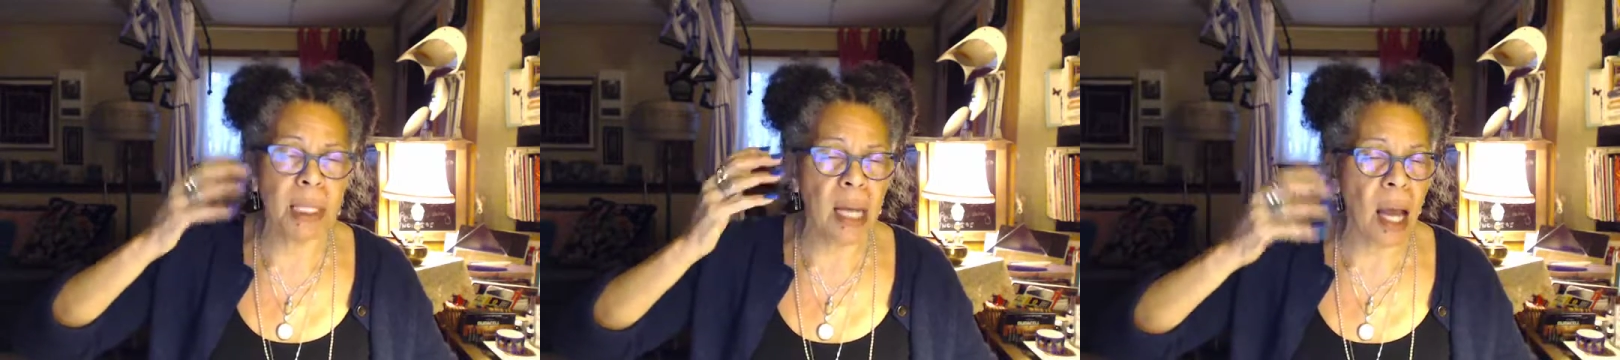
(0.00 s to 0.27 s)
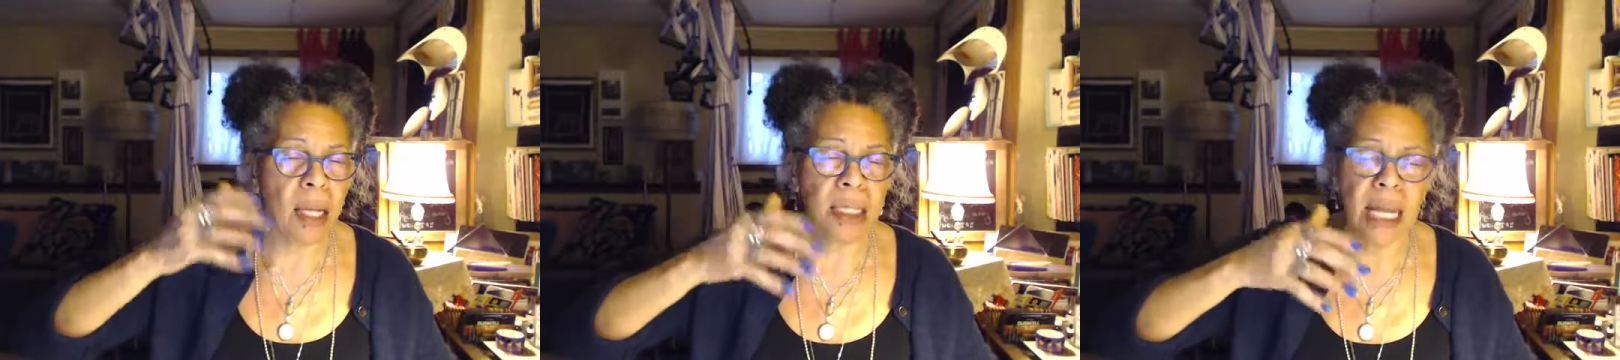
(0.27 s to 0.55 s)
a
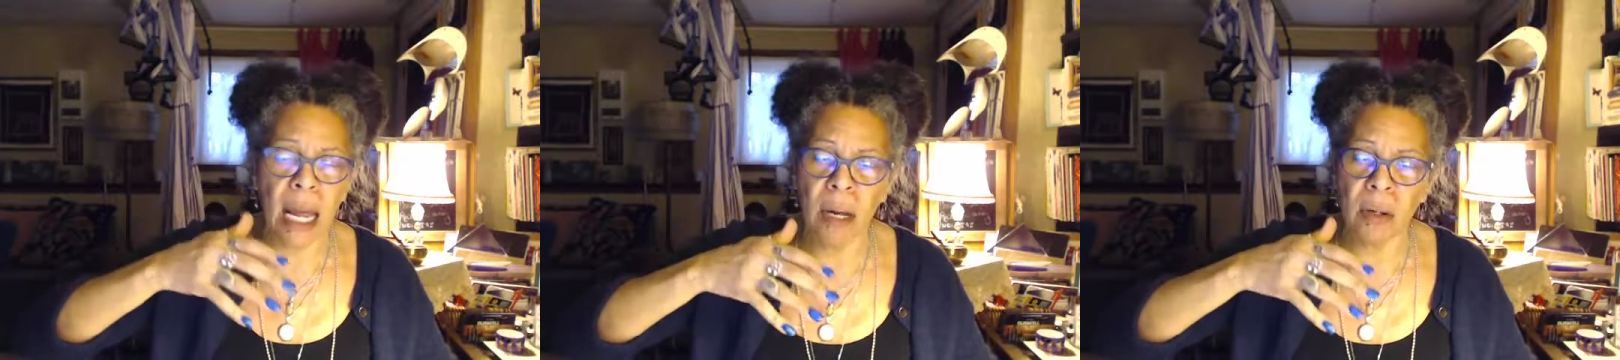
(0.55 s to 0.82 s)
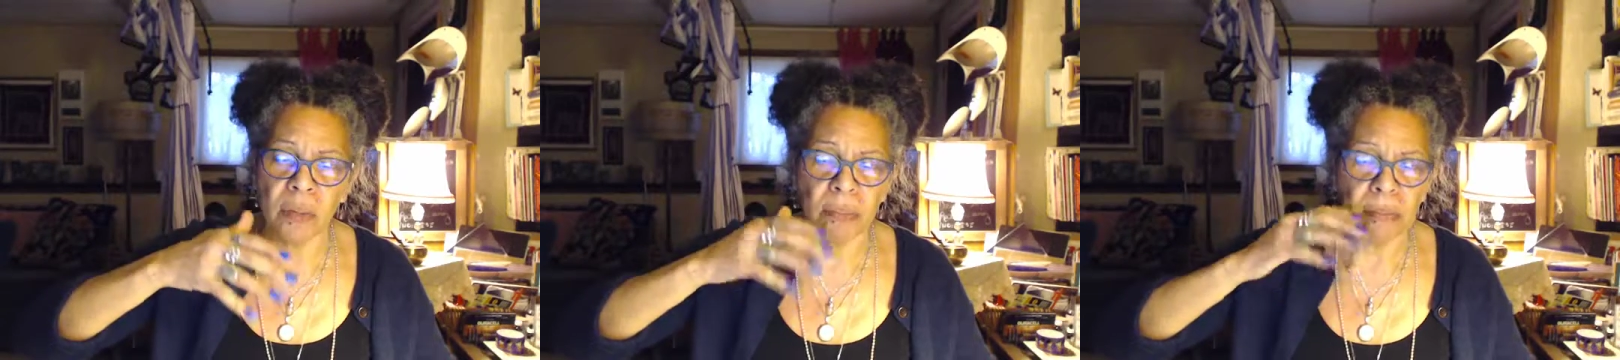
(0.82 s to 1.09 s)

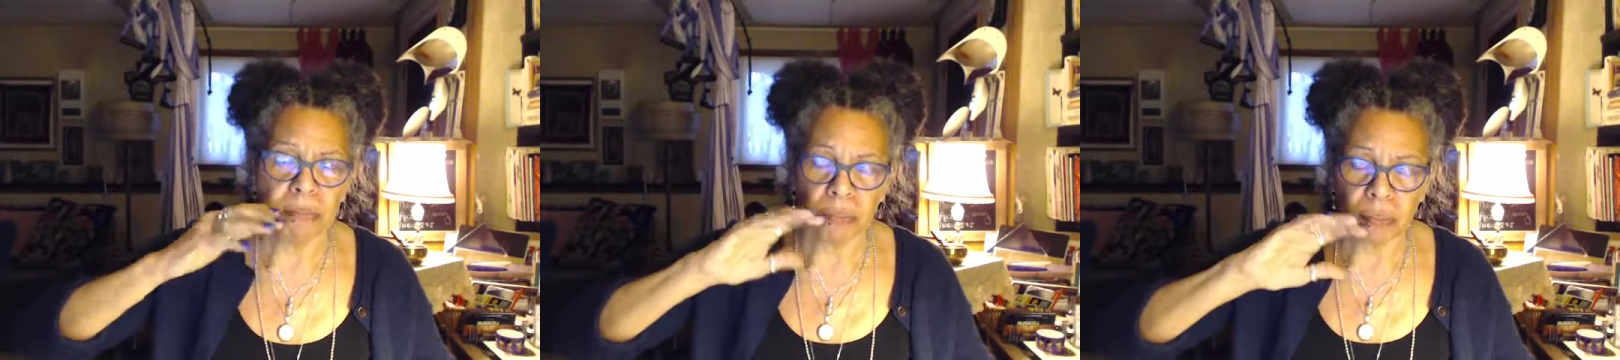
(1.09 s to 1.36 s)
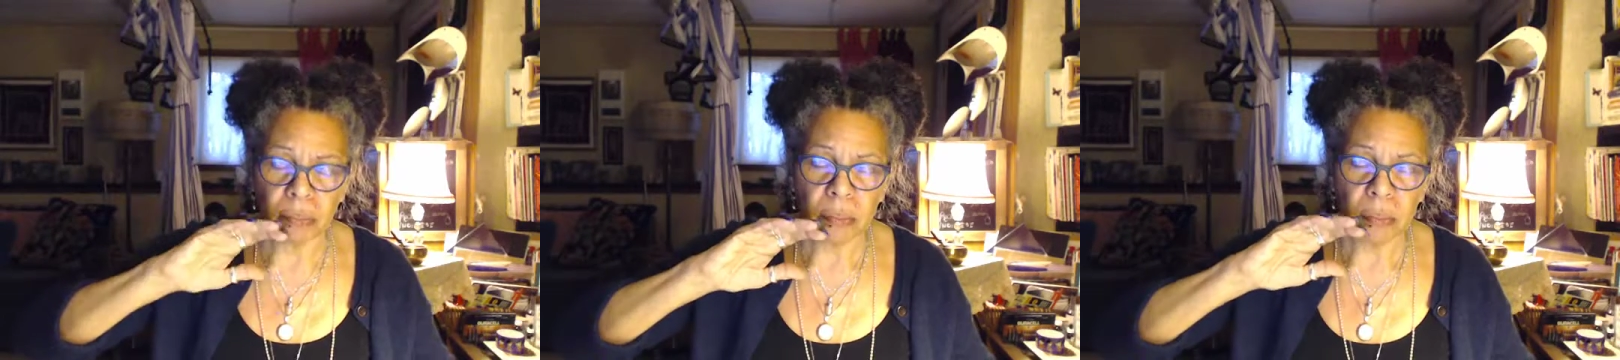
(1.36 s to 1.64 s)
knockdown,
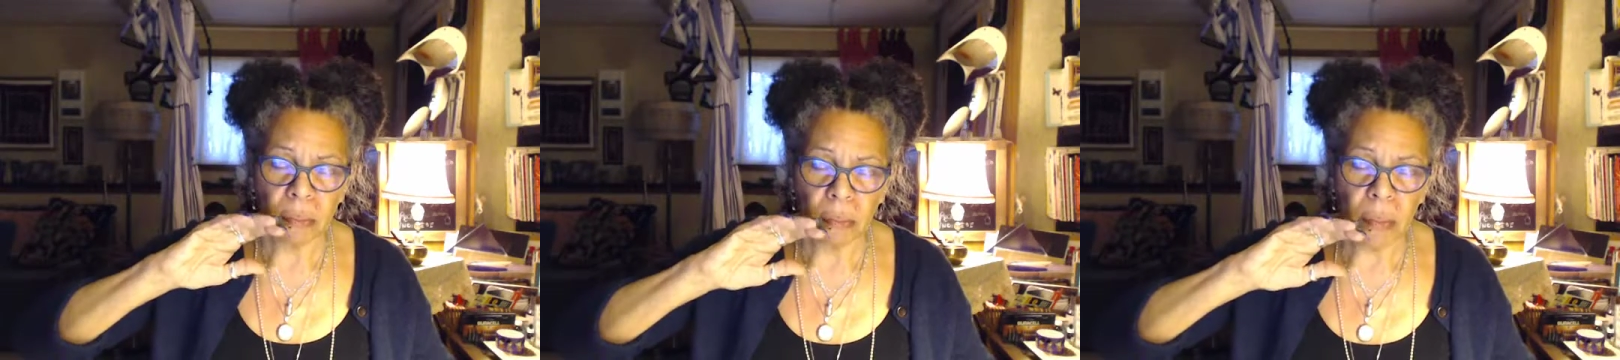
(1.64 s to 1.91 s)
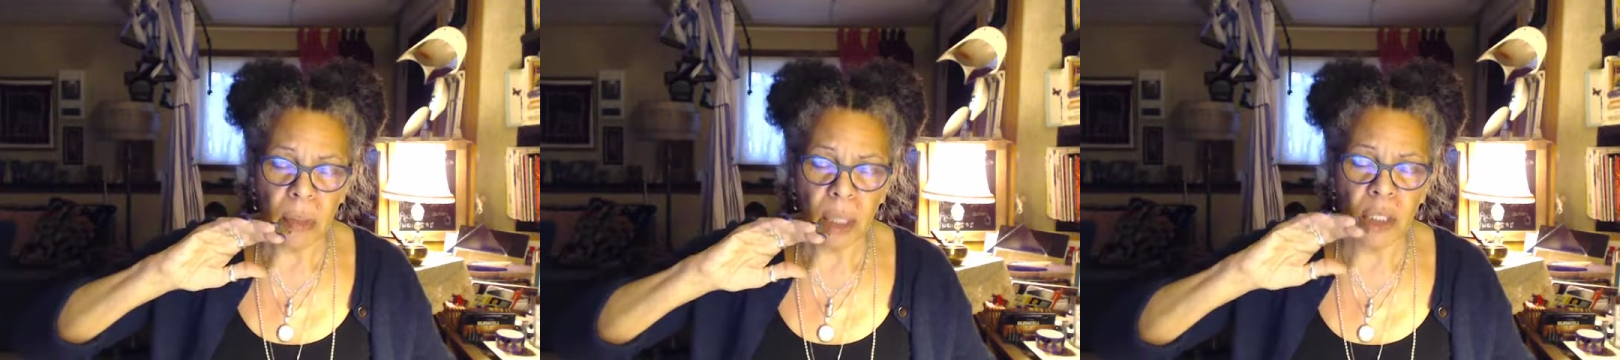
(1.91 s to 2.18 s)

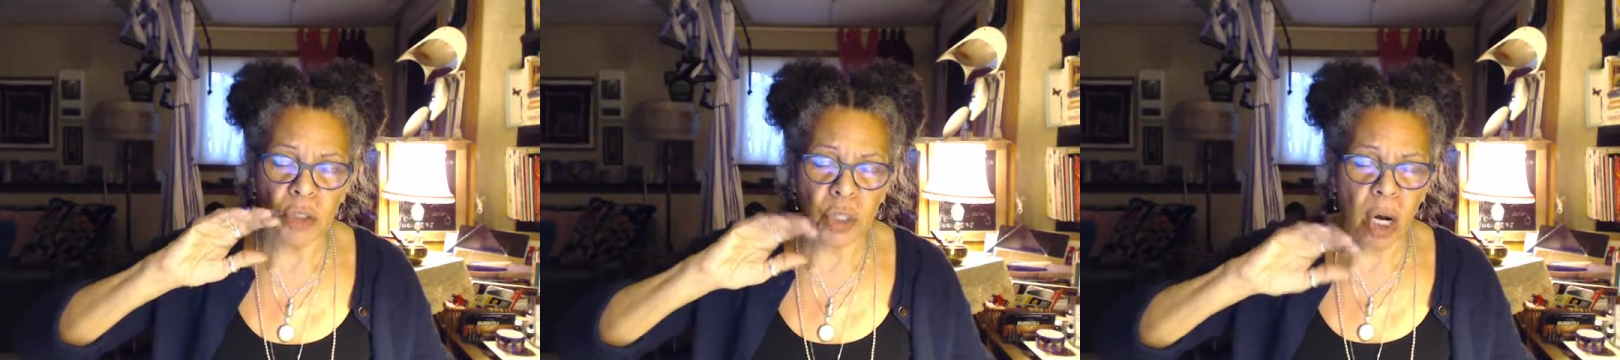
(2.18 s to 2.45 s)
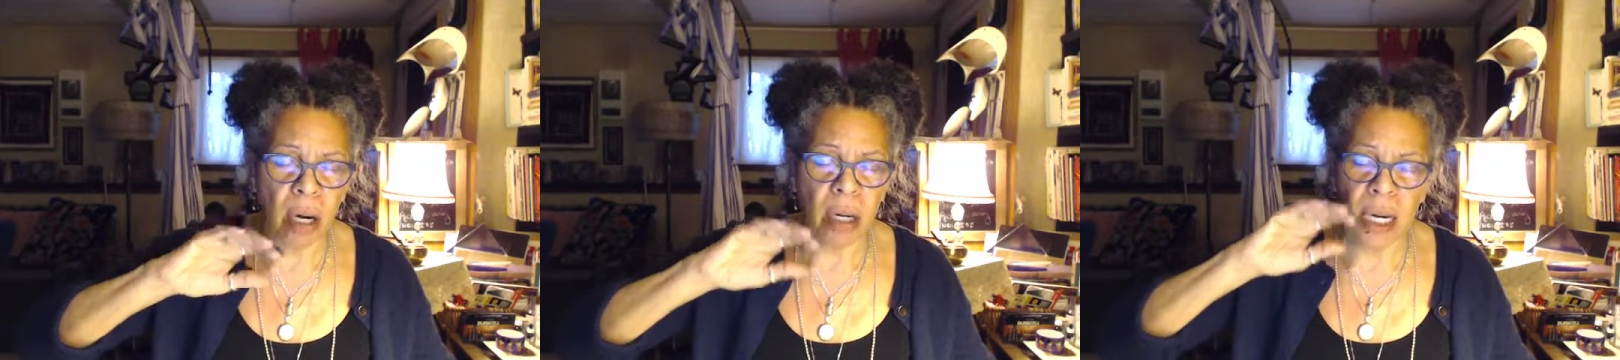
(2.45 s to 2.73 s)
a
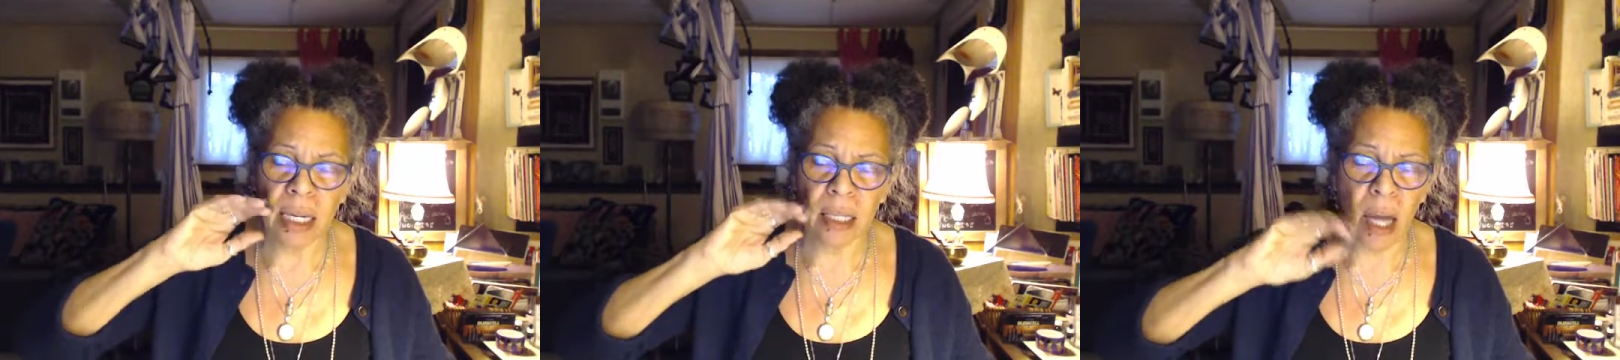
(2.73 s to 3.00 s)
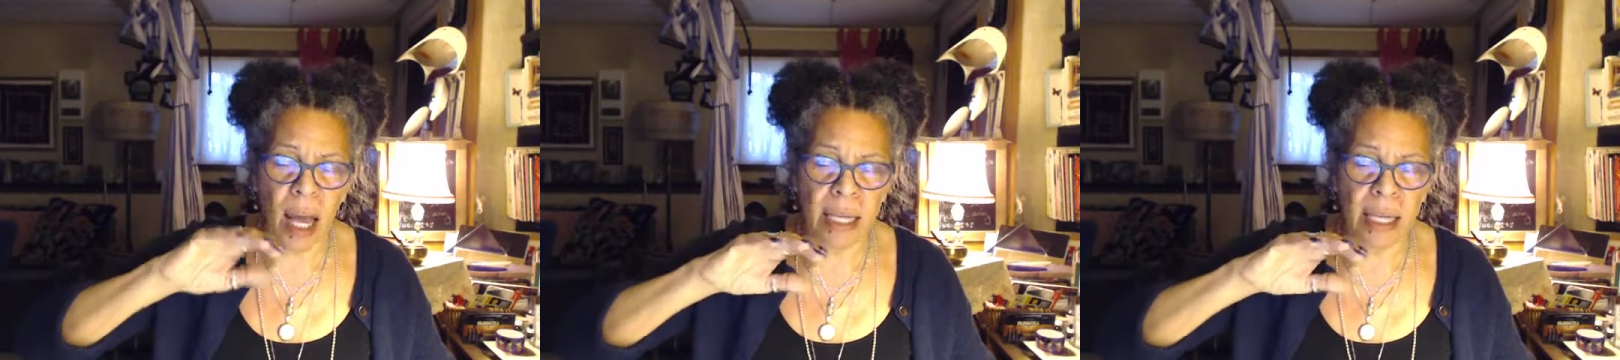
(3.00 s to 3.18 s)
jarring